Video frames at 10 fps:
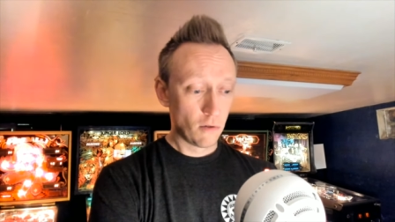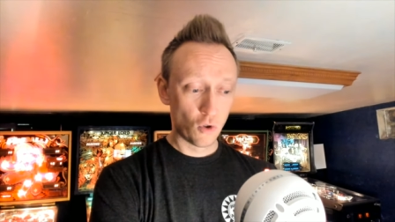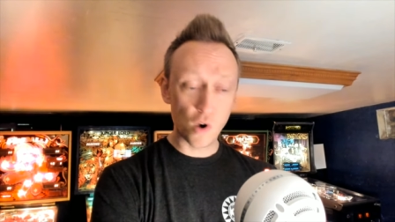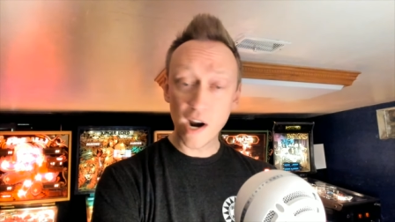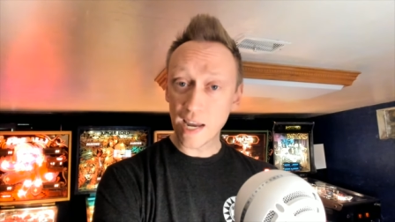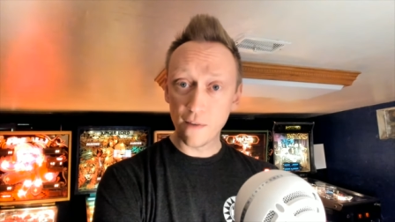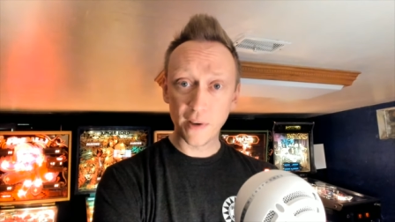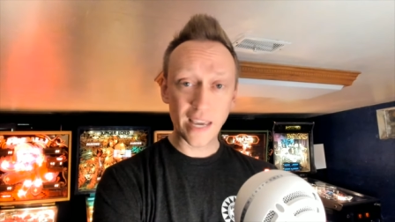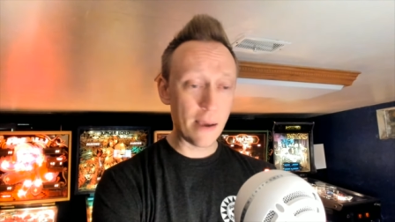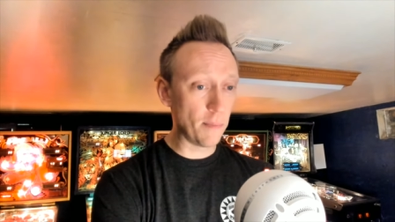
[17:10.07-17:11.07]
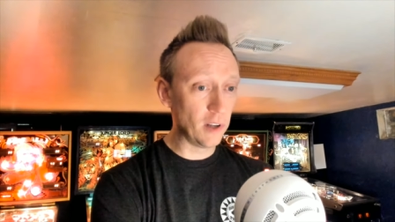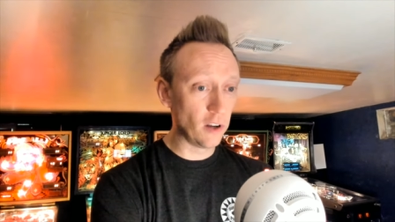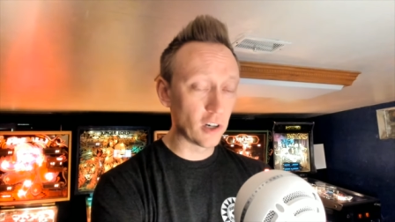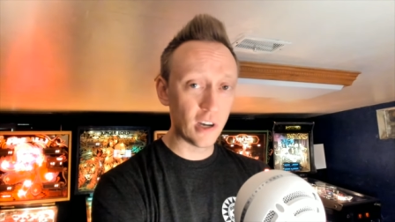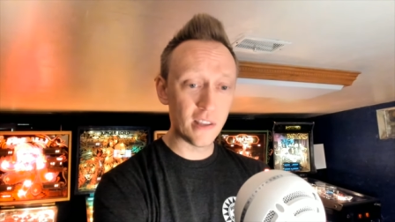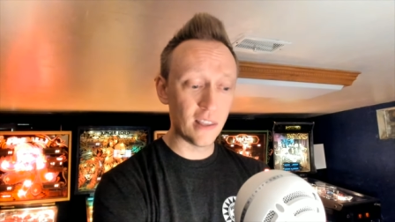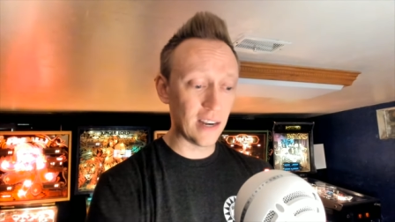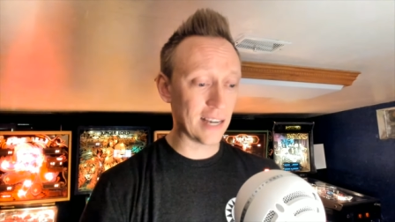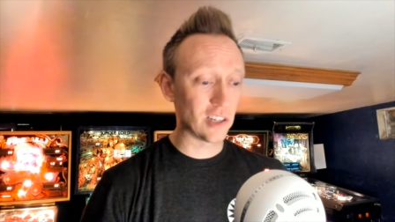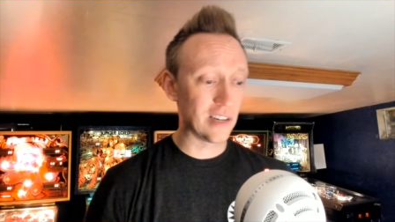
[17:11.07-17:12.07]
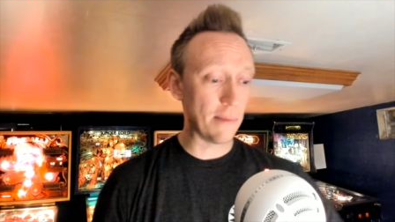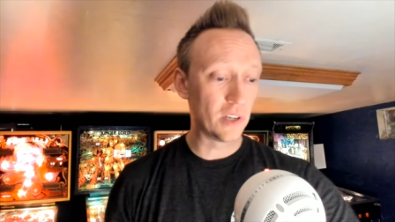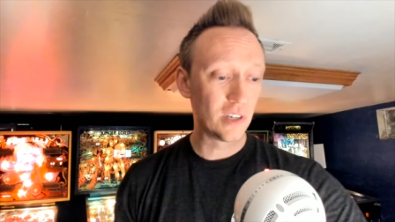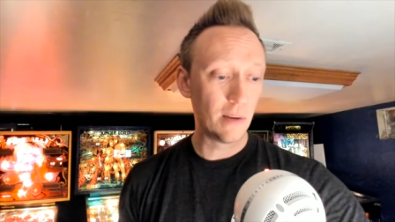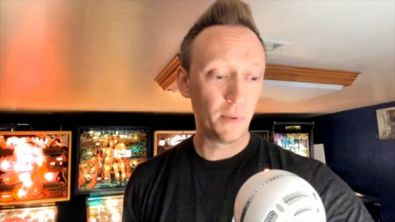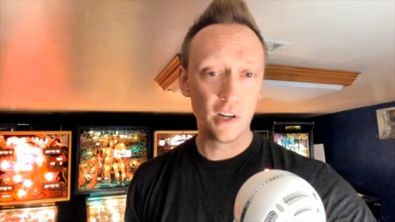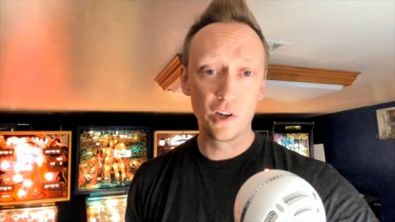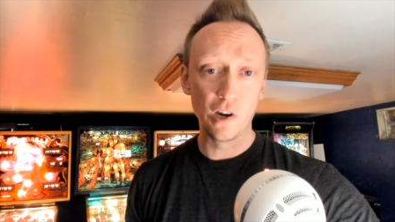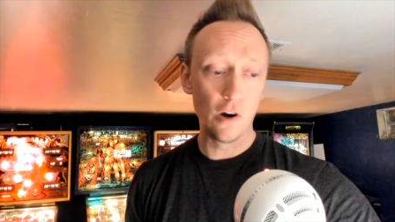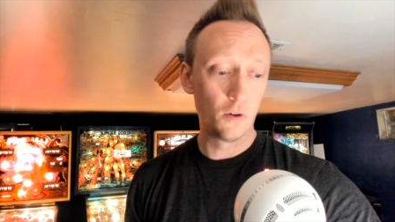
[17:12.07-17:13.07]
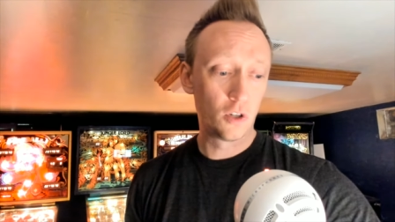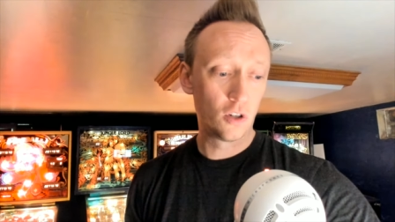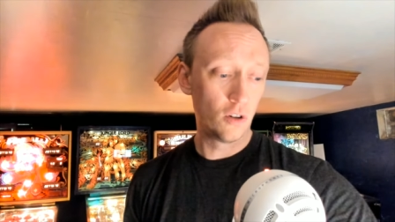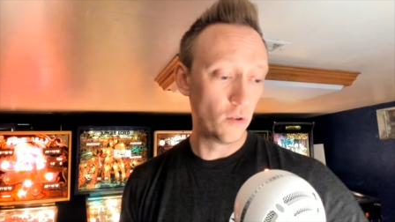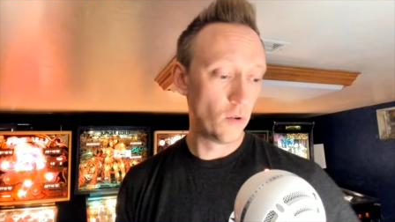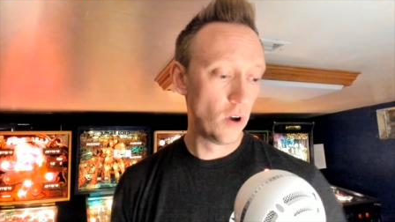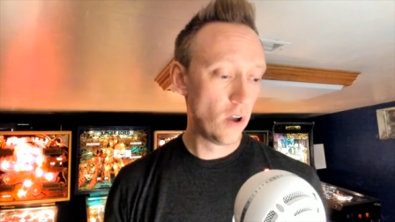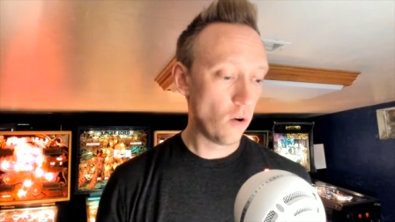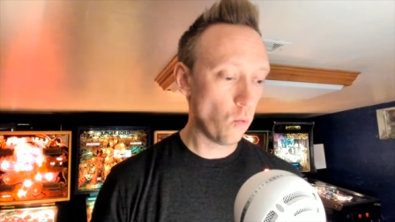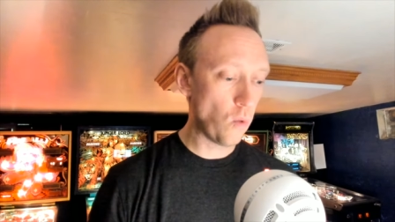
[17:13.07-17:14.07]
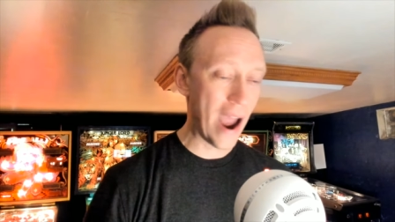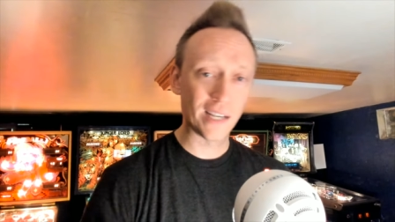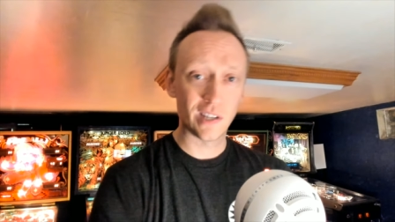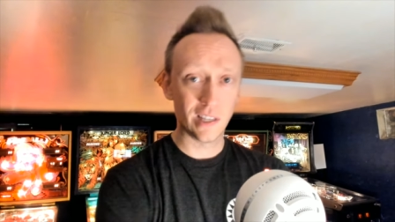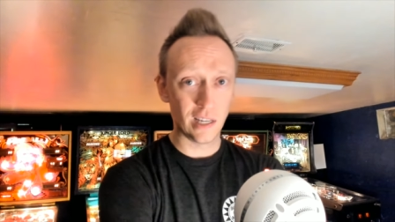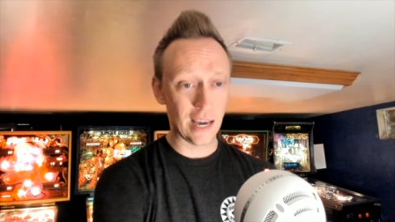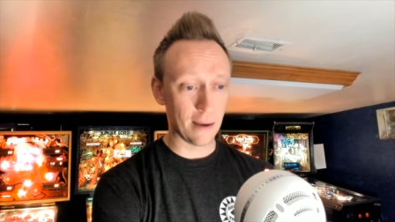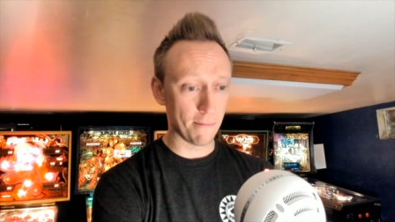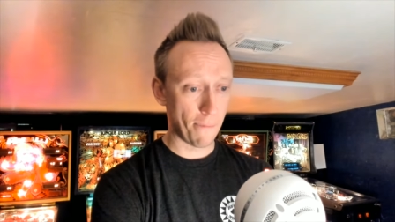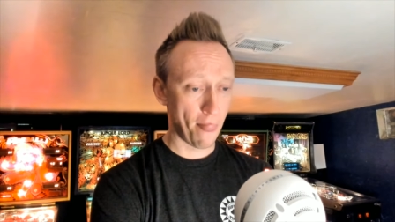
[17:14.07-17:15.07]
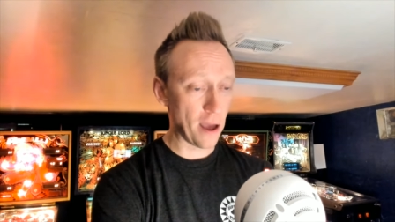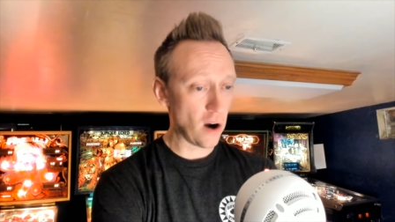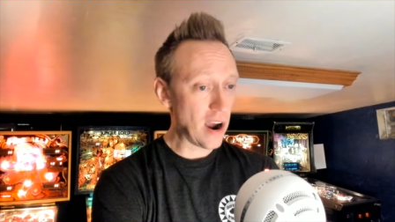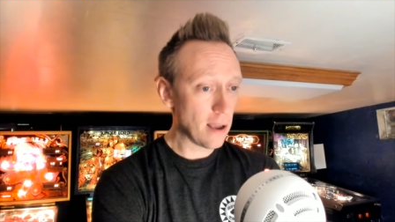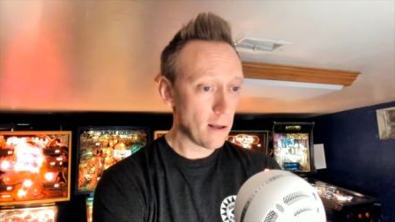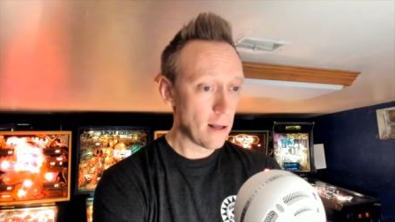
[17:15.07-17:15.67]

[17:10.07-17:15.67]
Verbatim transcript: Great. If it came up and looked good, then the next step is simply to go to waxing the game. All right.